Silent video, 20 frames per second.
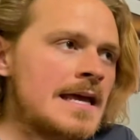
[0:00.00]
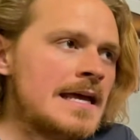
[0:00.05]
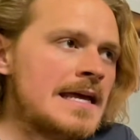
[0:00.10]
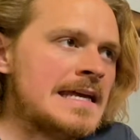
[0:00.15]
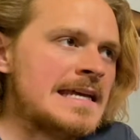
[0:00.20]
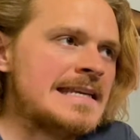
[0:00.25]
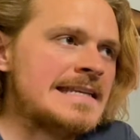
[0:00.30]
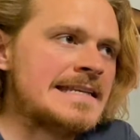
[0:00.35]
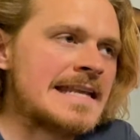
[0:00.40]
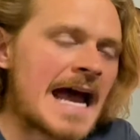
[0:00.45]

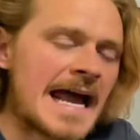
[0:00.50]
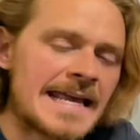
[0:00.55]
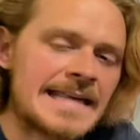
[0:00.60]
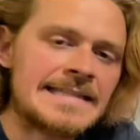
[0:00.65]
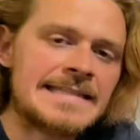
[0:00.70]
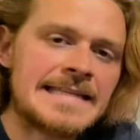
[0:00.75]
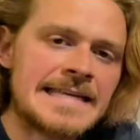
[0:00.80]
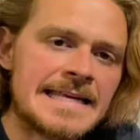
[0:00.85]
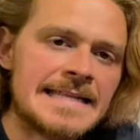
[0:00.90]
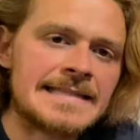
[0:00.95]
In
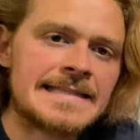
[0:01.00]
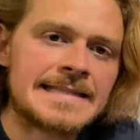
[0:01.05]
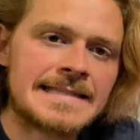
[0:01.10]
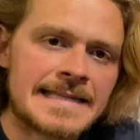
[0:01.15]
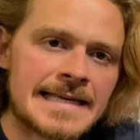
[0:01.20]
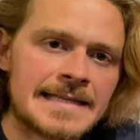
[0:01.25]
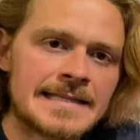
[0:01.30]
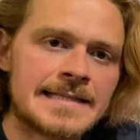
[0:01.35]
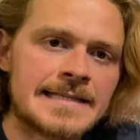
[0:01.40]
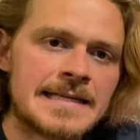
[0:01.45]

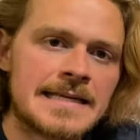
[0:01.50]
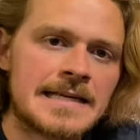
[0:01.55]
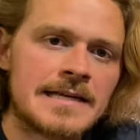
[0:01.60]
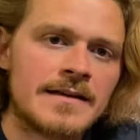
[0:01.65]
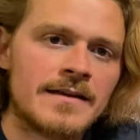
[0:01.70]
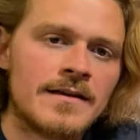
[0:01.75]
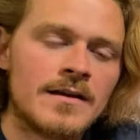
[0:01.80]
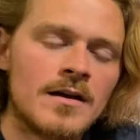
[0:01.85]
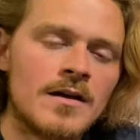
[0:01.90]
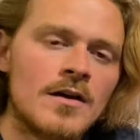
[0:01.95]
1960,
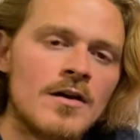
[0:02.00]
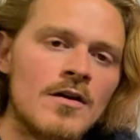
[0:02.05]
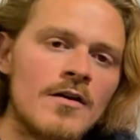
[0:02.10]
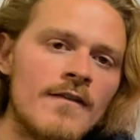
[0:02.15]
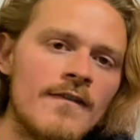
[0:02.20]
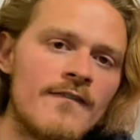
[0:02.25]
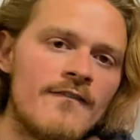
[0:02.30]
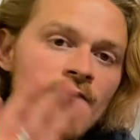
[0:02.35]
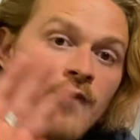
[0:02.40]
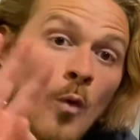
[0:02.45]

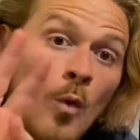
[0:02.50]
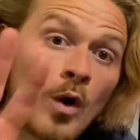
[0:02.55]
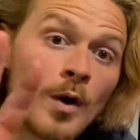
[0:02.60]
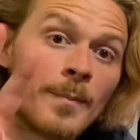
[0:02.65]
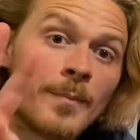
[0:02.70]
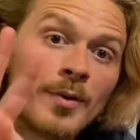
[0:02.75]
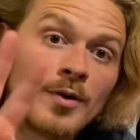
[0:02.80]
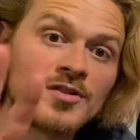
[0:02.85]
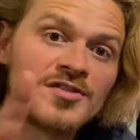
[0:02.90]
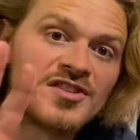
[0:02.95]

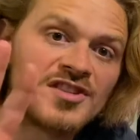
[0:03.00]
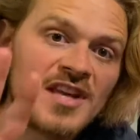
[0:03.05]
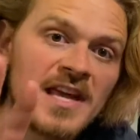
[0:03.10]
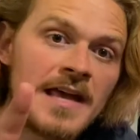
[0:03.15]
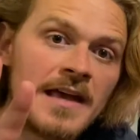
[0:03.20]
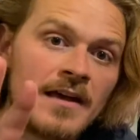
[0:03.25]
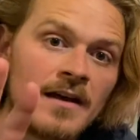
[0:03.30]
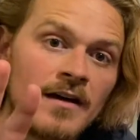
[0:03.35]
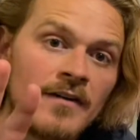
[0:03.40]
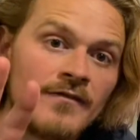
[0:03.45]

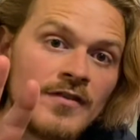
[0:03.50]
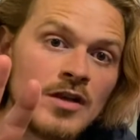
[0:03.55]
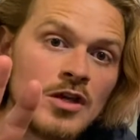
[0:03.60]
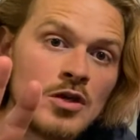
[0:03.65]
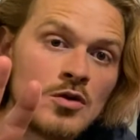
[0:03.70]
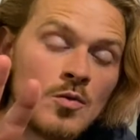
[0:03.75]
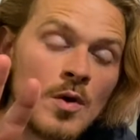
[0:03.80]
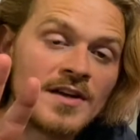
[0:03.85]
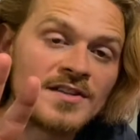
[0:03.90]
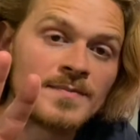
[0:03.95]
4% of the
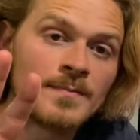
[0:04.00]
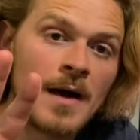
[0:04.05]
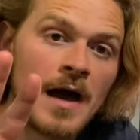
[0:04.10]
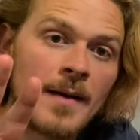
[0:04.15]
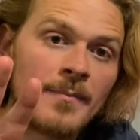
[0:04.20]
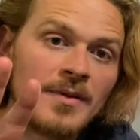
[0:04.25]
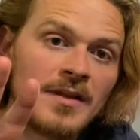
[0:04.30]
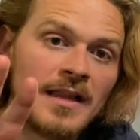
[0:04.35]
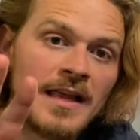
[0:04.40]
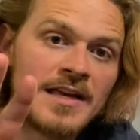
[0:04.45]
U.S.
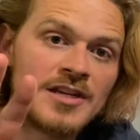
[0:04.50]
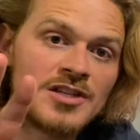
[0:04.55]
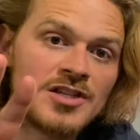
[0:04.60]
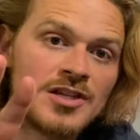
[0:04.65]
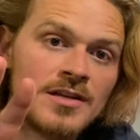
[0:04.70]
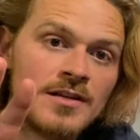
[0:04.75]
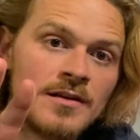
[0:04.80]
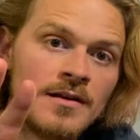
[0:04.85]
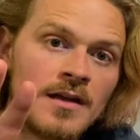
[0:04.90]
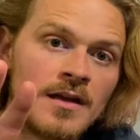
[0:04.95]

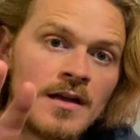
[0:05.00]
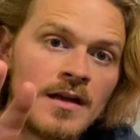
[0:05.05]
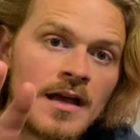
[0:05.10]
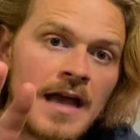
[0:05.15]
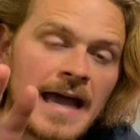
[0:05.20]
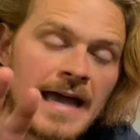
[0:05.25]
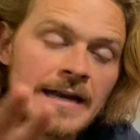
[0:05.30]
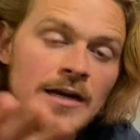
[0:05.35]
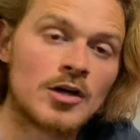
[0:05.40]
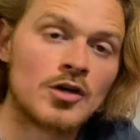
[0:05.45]
population
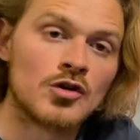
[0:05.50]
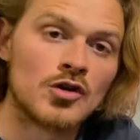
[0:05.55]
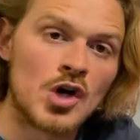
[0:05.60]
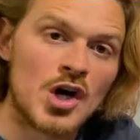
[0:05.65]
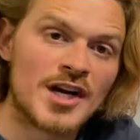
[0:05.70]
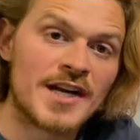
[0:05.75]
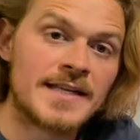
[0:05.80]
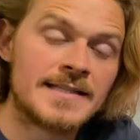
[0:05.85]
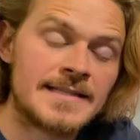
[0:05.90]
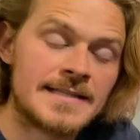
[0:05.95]
had a
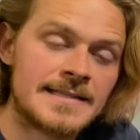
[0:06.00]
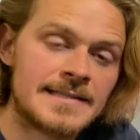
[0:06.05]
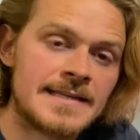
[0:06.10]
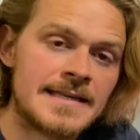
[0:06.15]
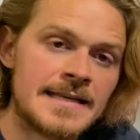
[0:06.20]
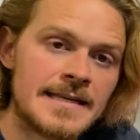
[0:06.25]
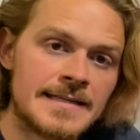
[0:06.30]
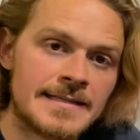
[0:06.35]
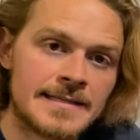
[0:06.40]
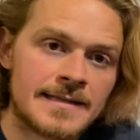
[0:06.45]
chronic
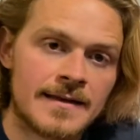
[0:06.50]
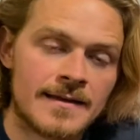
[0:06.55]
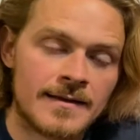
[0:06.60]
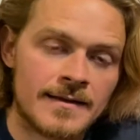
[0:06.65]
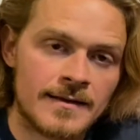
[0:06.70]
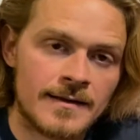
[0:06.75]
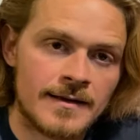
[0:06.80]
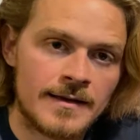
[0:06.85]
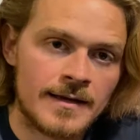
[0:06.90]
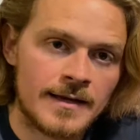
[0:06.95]
disease.
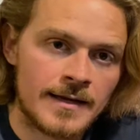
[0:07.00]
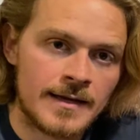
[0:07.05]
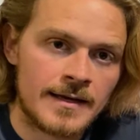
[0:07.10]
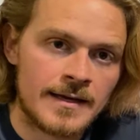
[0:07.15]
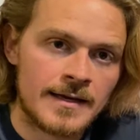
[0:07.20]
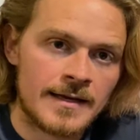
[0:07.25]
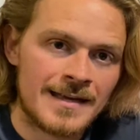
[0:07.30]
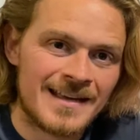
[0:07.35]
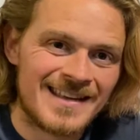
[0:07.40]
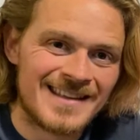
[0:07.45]

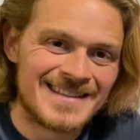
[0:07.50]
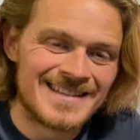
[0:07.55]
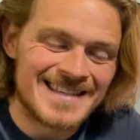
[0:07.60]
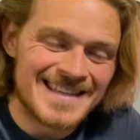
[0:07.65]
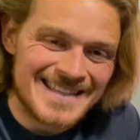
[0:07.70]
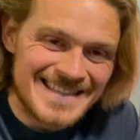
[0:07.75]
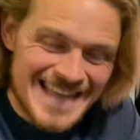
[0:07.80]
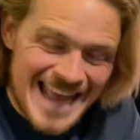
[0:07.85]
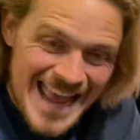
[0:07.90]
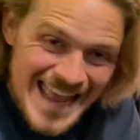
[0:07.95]

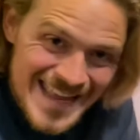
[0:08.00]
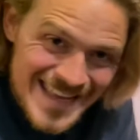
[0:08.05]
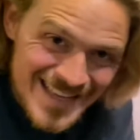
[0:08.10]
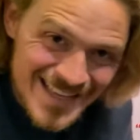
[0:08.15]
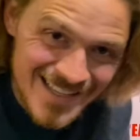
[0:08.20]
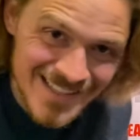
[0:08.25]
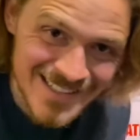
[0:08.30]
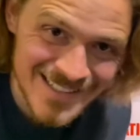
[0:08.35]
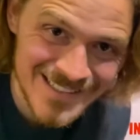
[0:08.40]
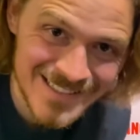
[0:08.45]
Today,
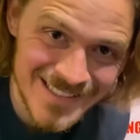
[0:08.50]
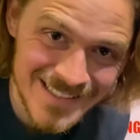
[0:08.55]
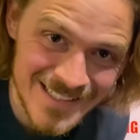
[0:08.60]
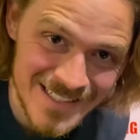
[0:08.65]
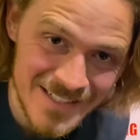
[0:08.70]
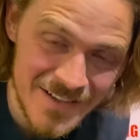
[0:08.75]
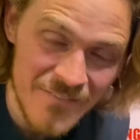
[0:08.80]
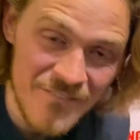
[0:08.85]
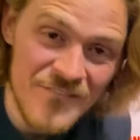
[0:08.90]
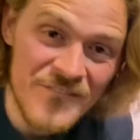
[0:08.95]

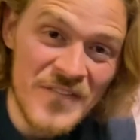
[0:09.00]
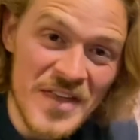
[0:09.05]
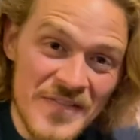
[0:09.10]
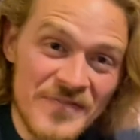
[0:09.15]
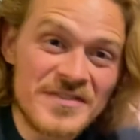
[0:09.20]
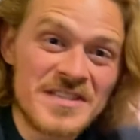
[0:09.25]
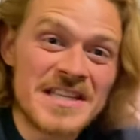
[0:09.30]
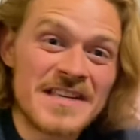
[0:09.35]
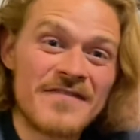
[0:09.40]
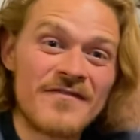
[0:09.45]

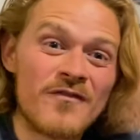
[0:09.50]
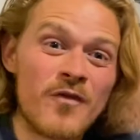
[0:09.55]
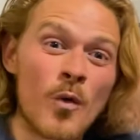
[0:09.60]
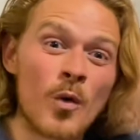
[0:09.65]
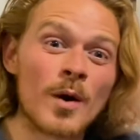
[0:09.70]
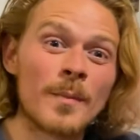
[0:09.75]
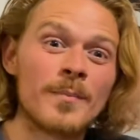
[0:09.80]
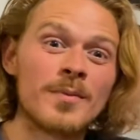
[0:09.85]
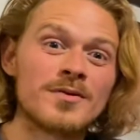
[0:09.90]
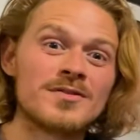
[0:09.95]

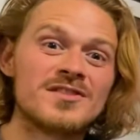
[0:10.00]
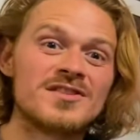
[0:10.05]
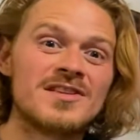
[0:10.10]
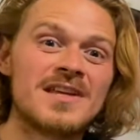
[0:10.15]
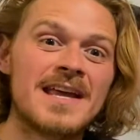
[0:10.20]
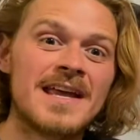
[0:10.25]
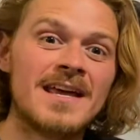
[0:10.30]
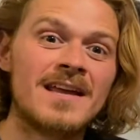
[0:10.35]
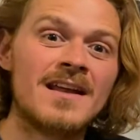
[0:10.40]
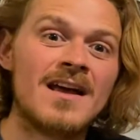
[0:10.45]

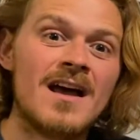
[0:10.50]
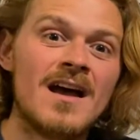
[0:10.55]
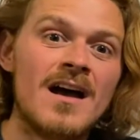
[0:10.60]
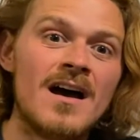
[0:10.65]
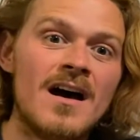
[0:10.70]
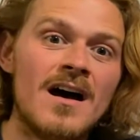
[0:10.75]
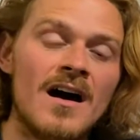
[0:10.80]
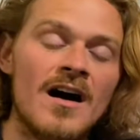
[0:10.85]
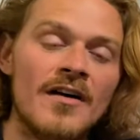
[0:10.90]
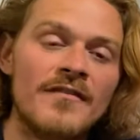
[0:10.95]
54%
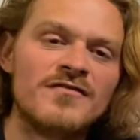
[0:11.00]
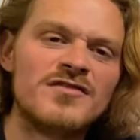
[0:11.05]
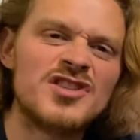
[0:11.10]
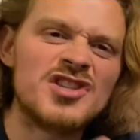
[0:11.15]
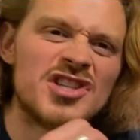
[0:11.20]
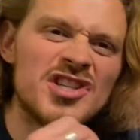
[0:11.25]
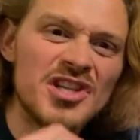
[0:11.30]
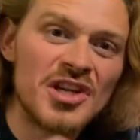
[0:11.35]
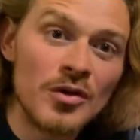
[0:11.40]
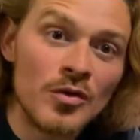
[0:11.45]
of
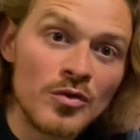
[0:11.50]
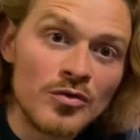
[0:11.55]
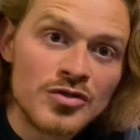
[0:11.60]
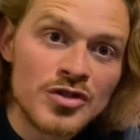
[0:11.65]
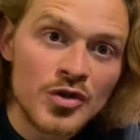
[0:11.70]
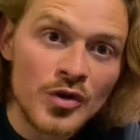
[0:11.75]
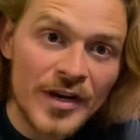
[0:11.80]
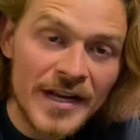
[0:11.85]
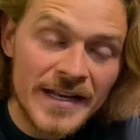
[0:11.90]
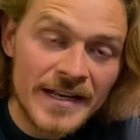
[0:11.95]

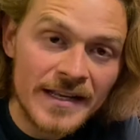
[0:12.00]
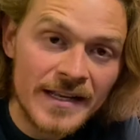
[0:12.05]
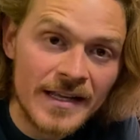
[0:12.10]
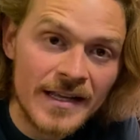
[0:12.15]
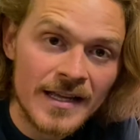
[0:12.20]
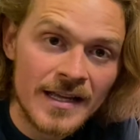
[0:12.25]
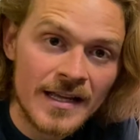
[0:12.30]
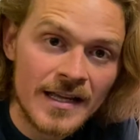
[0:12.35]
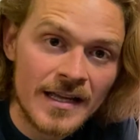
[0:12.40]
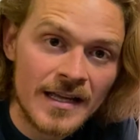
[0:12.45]
children
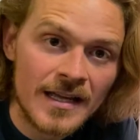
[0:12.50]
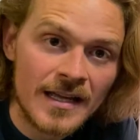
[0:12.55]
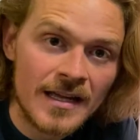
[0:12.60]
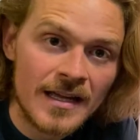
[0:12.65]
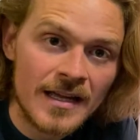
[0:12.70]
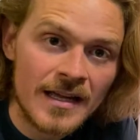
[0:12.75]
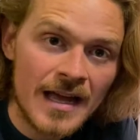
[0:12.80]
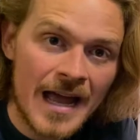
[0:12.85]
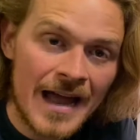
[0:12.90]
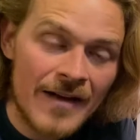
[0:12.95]

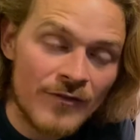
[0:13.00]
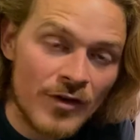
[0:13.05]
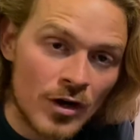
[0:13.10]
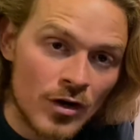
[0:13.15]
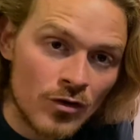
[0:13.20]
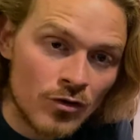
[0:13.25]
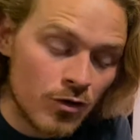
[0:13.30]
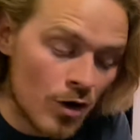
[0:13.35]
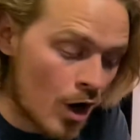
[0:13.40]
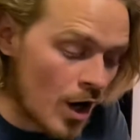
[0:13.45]
have a
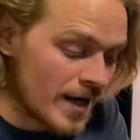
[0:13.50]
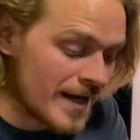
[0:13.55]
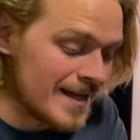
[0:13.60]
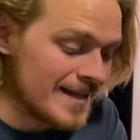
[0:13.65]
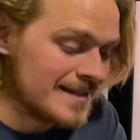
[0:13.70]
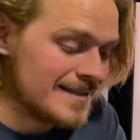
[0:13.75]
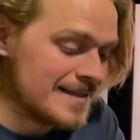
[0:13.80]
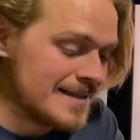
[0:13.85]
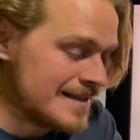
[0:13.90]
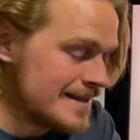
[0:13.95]

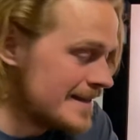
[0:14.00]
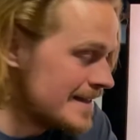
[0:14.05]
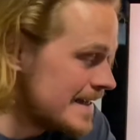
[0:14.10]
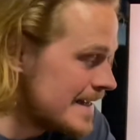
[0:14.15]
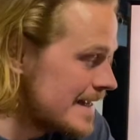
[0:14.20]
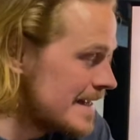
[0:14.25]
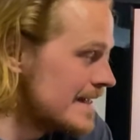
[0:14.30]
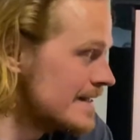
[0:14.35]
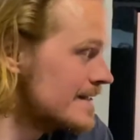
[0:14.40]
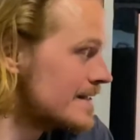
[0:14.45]
chronic
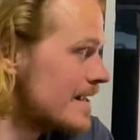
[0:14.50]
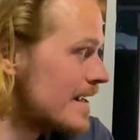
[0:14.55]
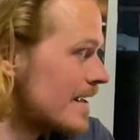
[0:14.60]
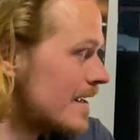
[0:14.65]
disease.